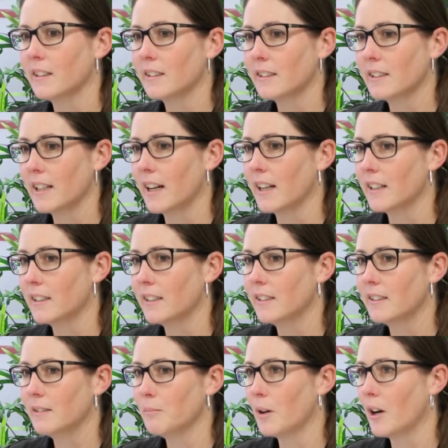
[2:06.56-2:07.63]
started
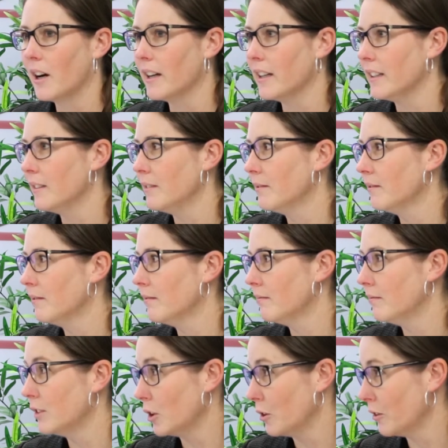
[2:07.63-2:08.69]
my
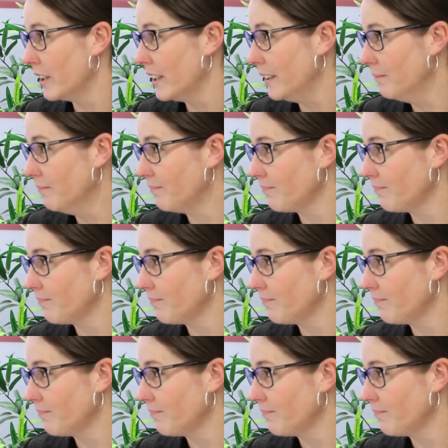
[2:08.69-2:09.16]
degree